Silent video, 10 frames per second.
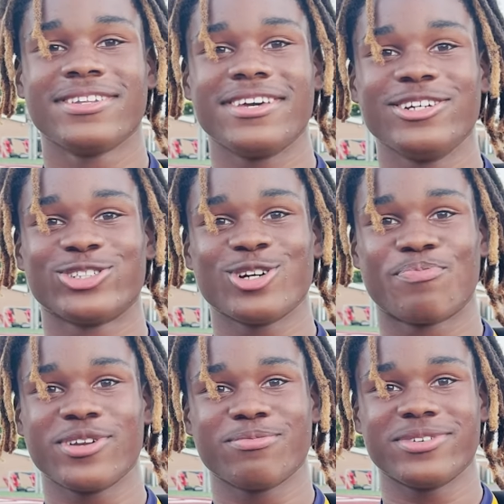They enjoy it
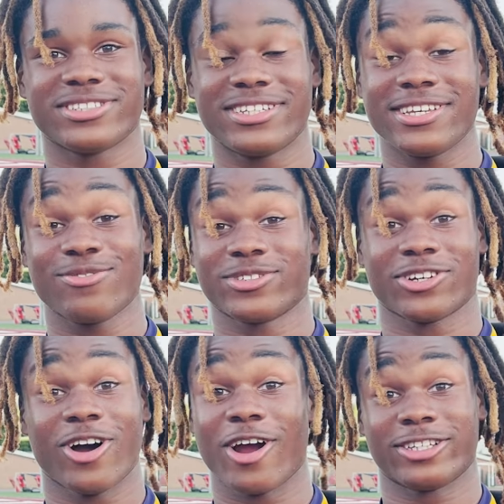pretty much. They give us
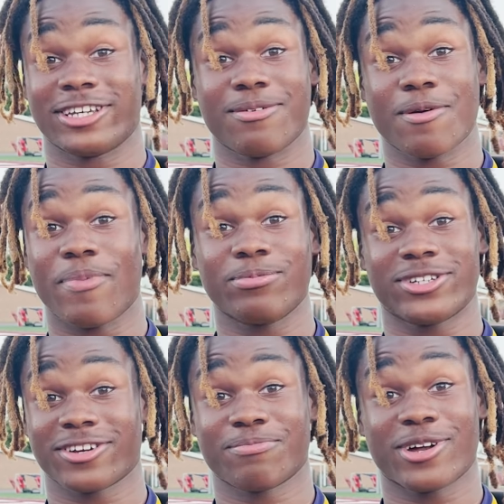a hard time. I'm
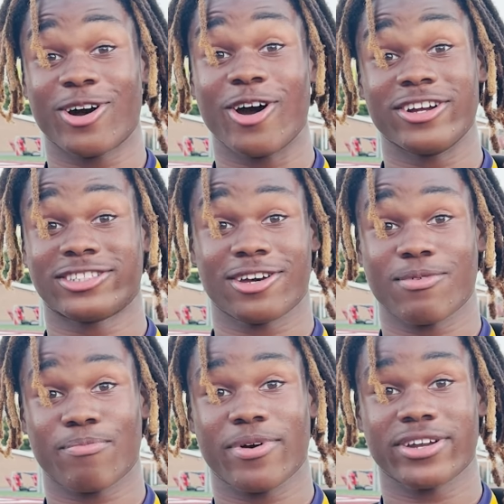talking about a hard time
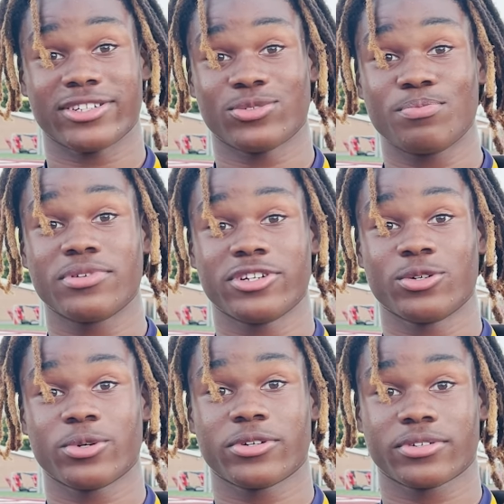at practice. We put in
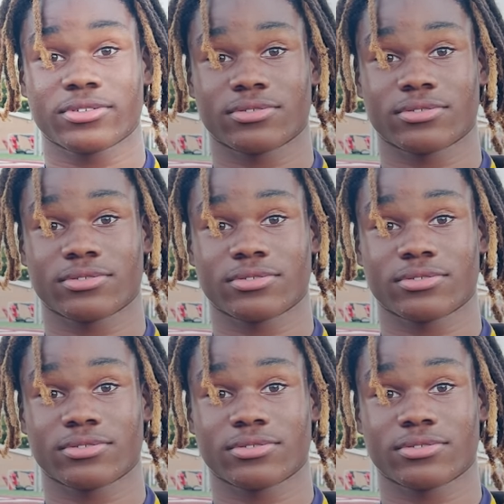the work.